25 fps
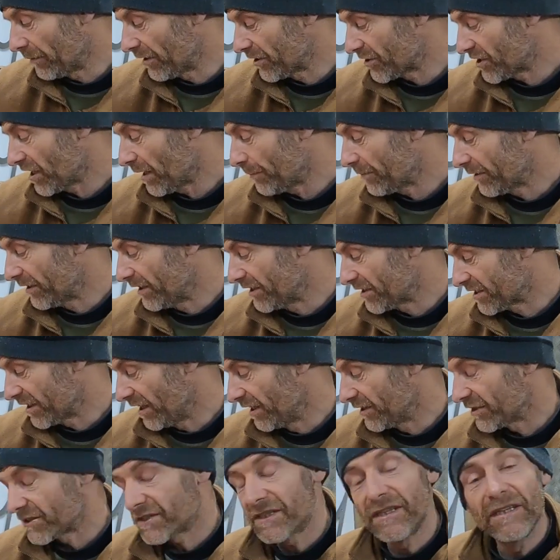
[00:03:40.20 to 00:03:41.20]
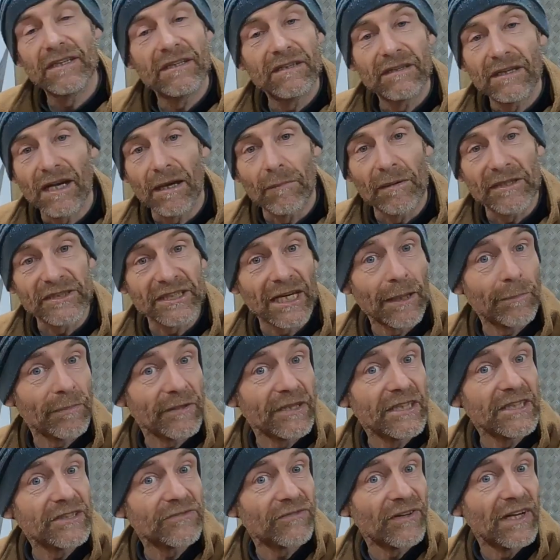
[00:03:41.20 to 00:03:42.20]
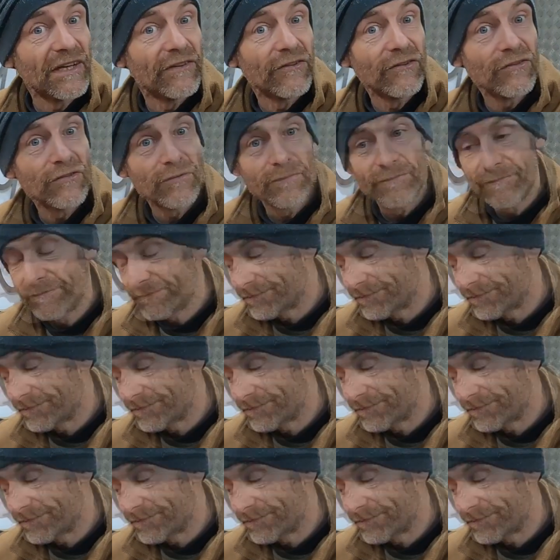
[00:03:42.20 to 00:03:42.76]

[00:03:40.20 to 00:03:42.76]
my Japanese aunt and my Japanese friends.